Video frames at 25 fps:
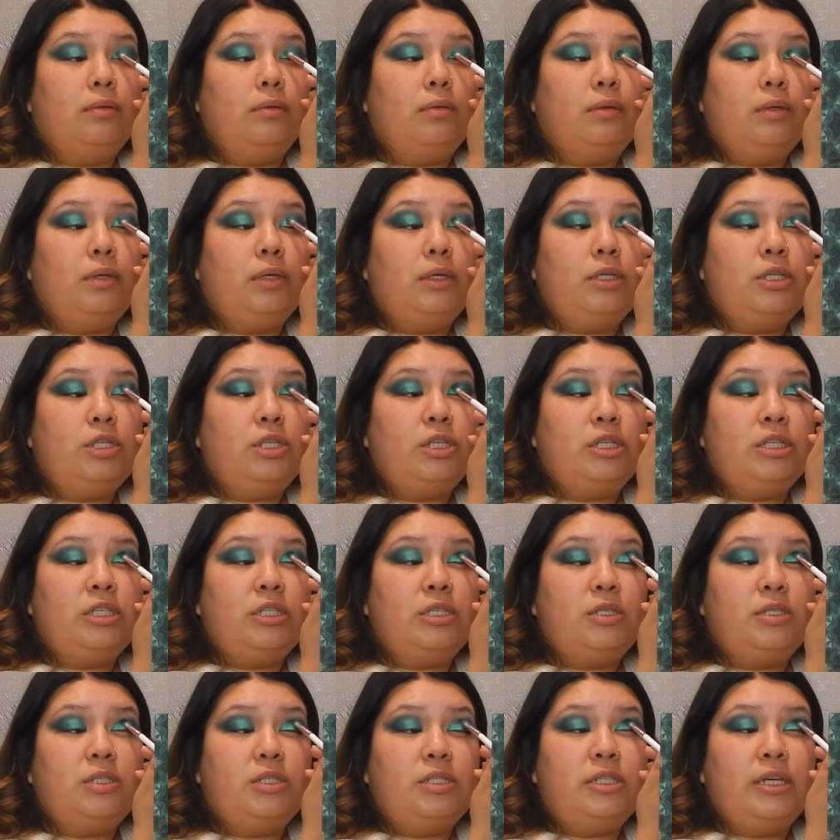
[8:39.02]
and
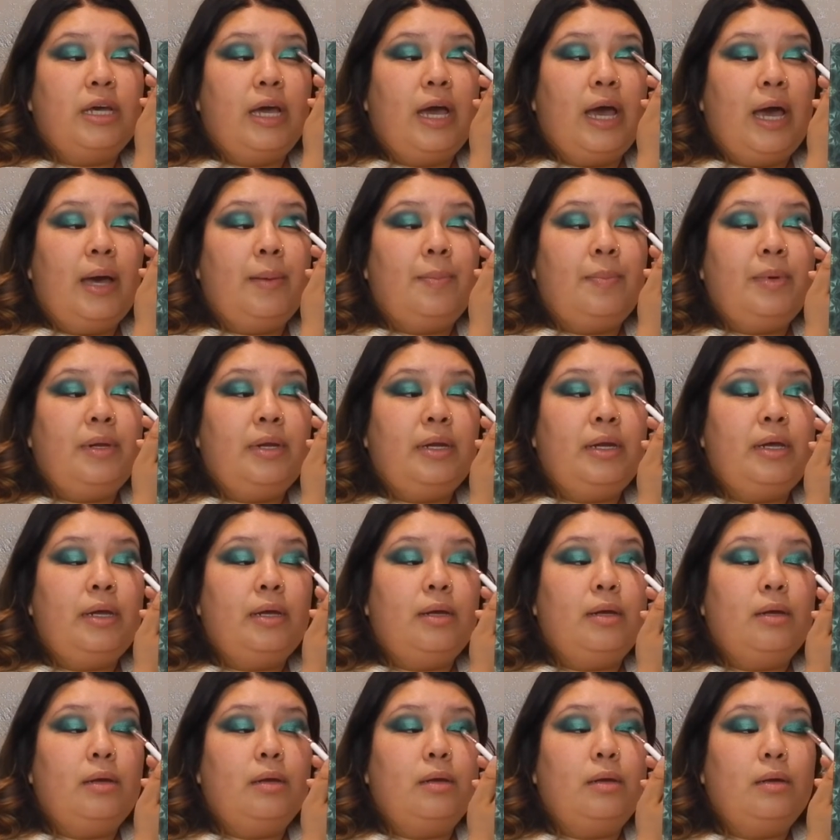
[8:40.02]
just tapping it,
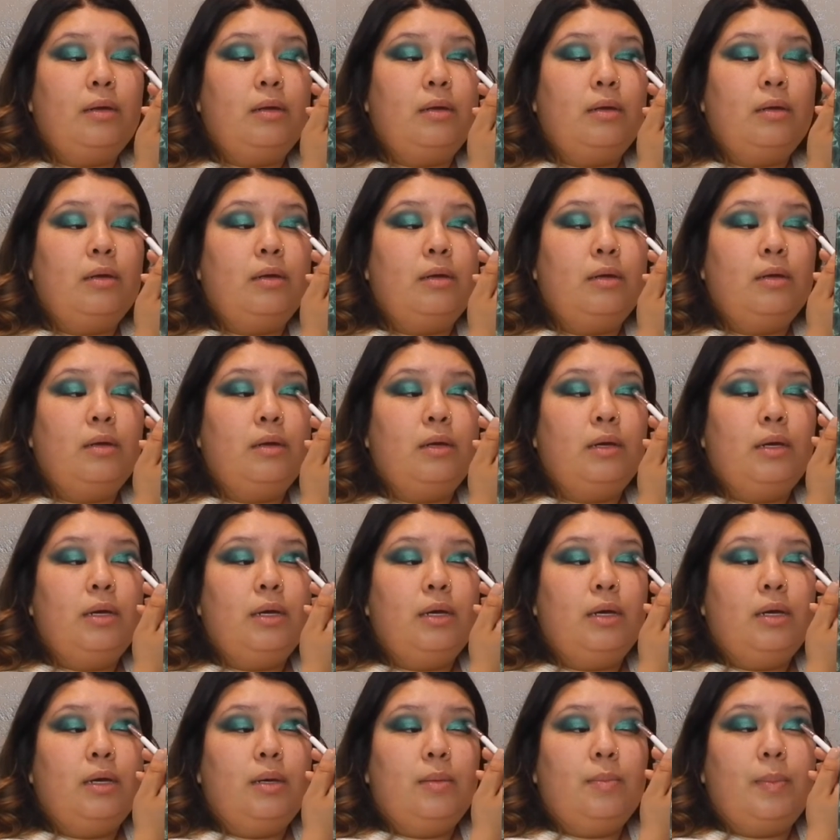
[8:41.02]

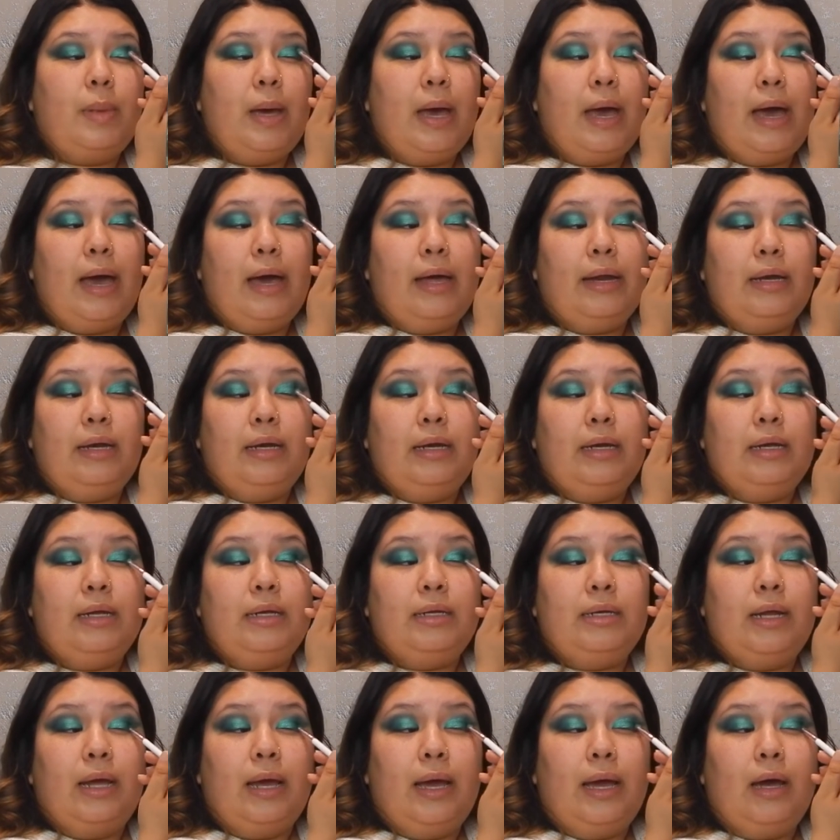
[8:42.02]
patting it
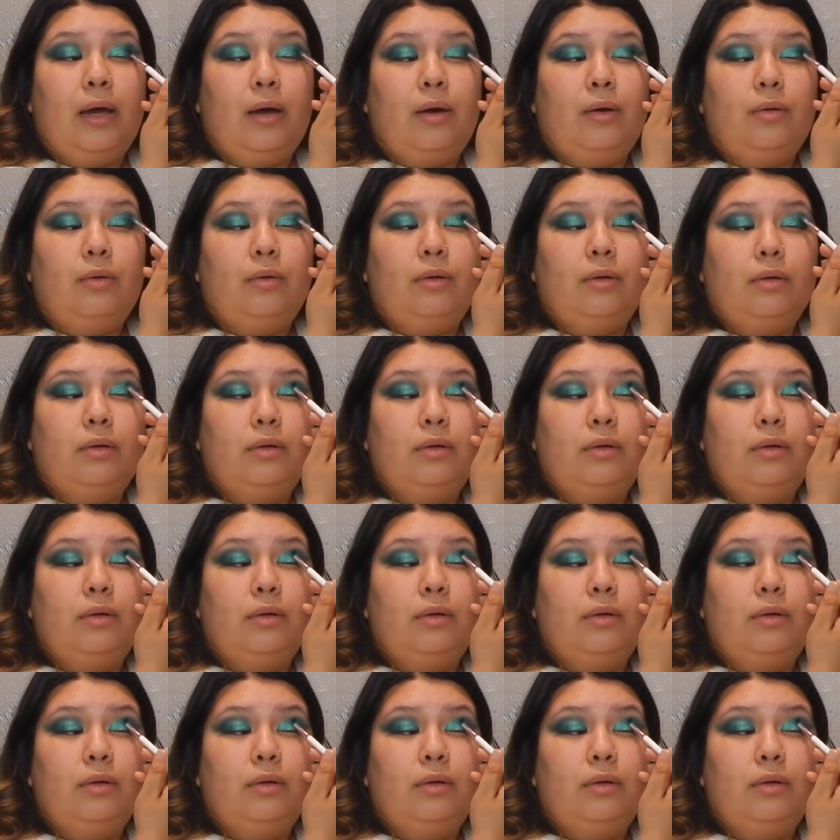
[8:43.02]
down.